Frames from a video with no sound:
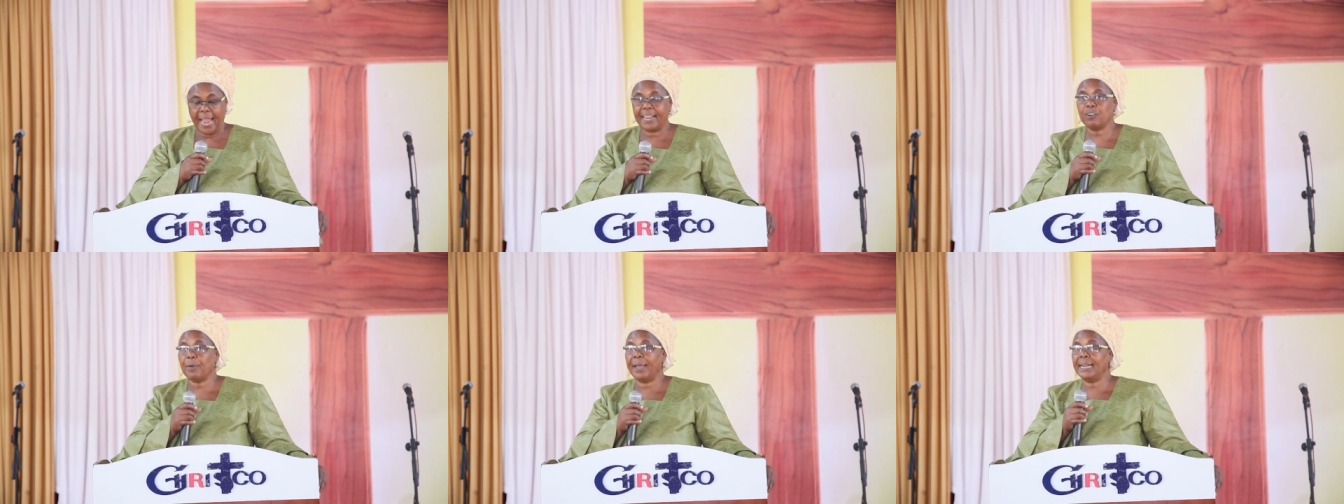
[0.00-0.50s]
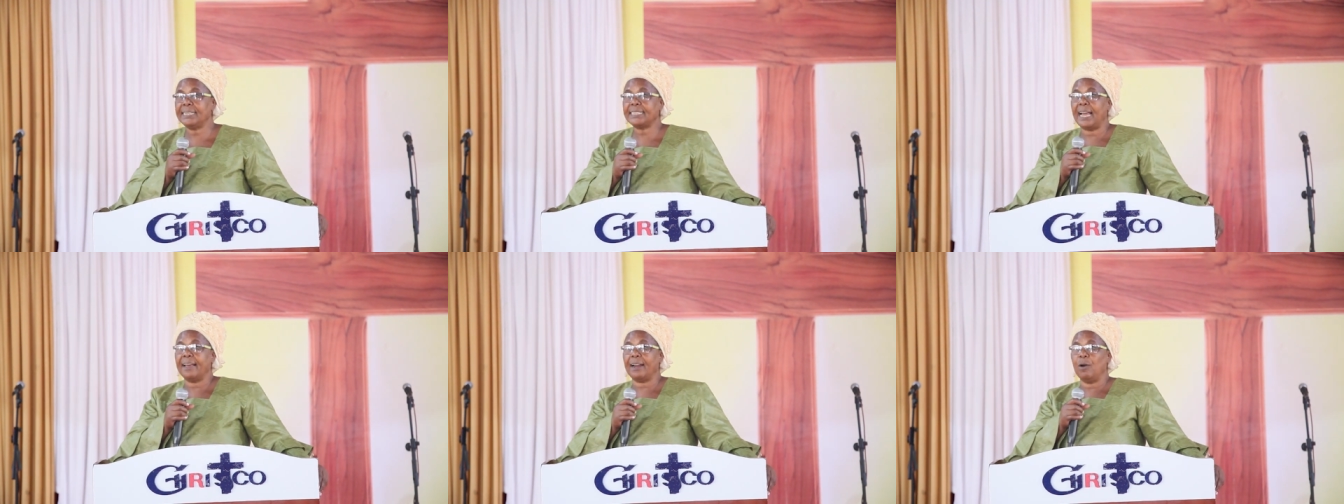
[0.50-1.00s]
I dwelt
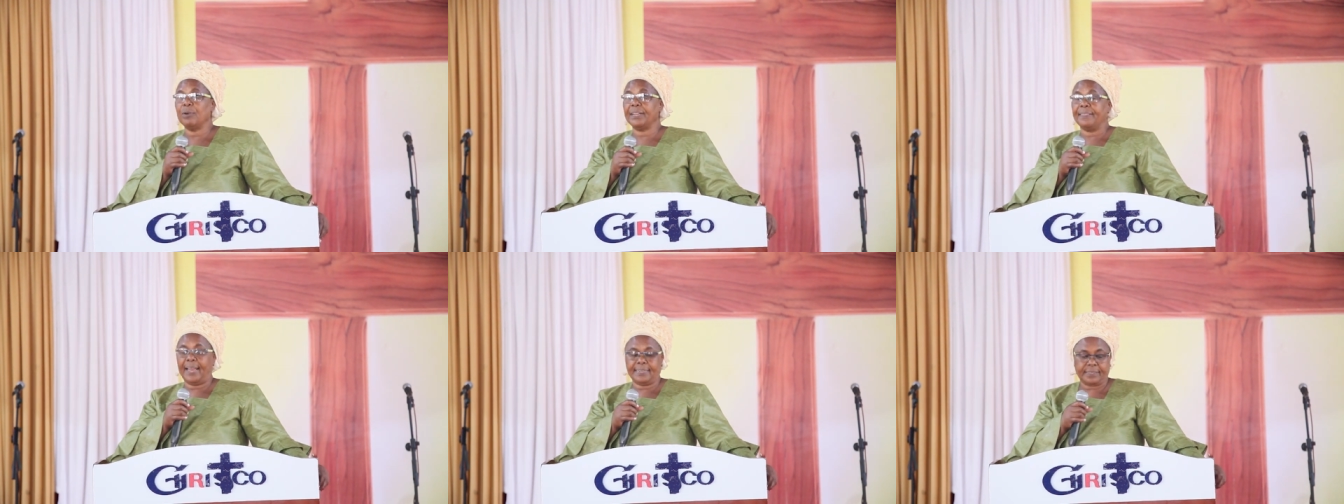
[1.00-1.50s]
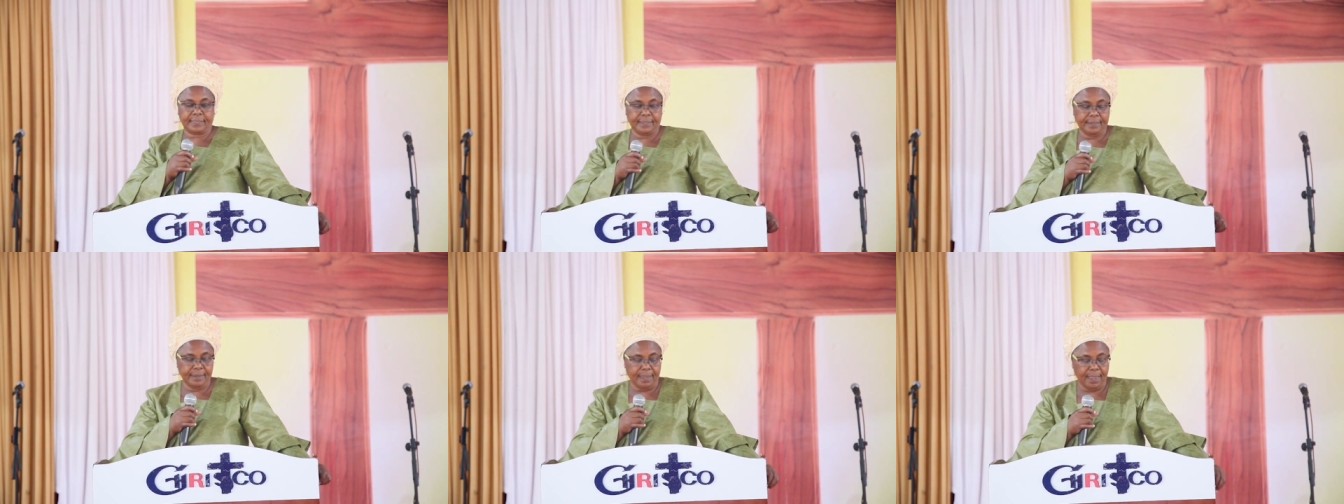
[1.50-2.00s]
around that
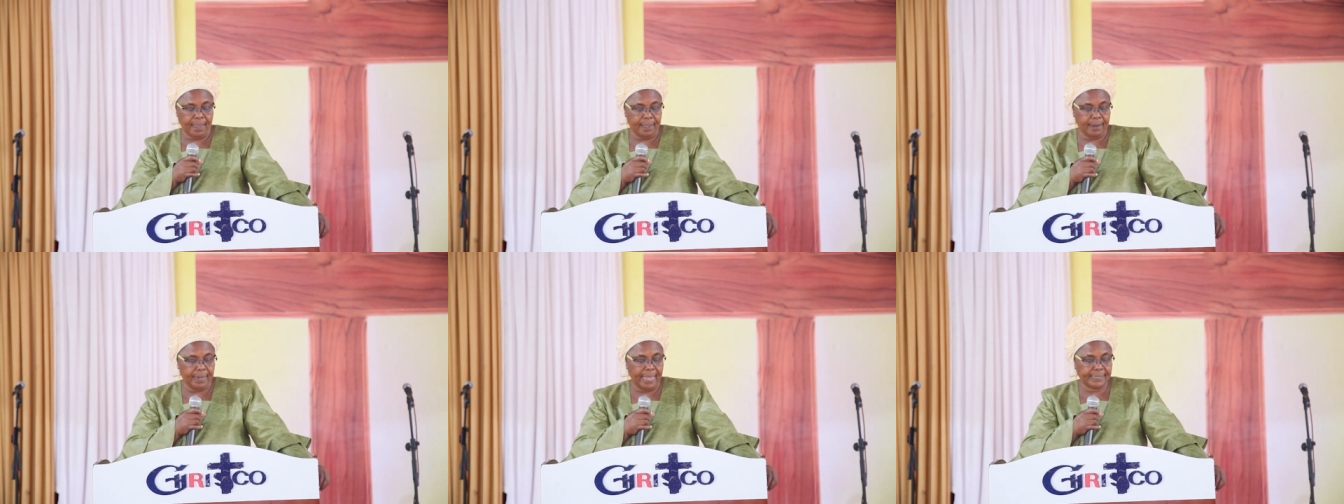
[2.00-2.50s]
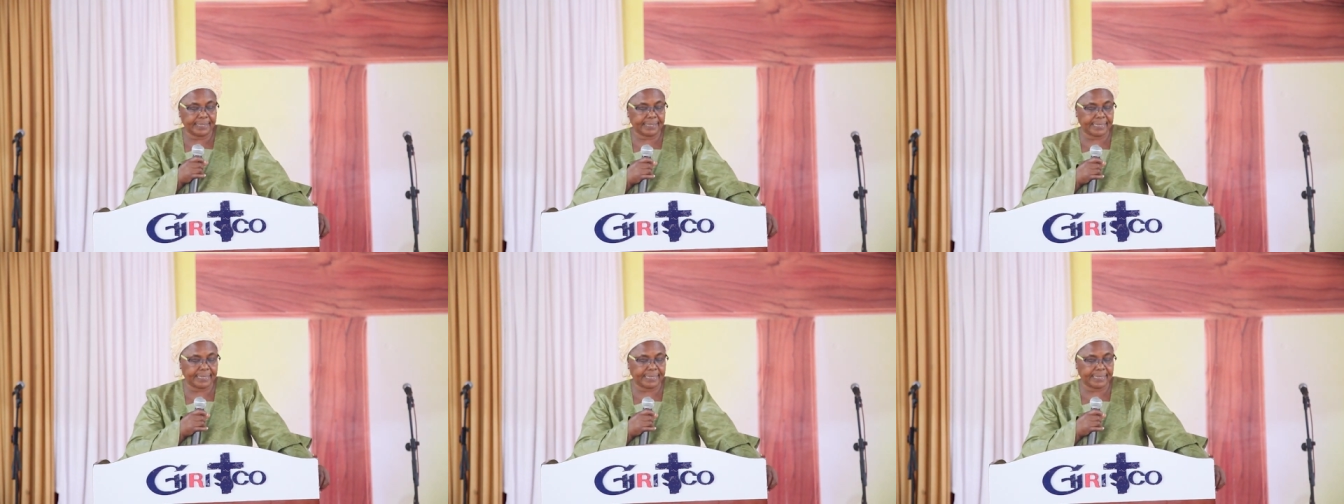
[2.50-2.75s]
last